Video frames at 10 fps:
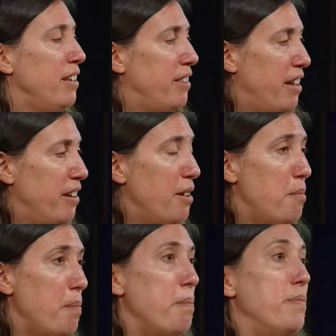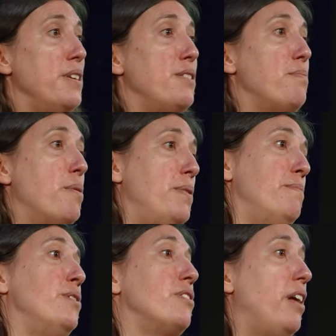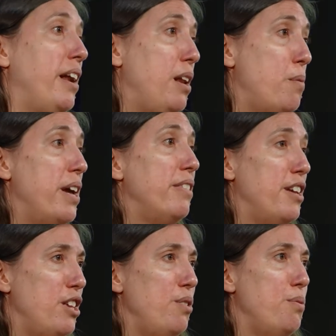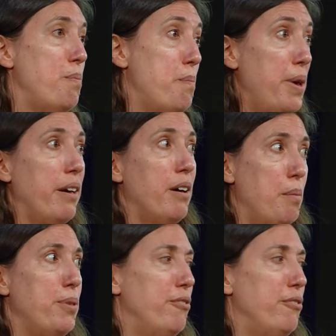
then this is probably the most likely way that you pick up the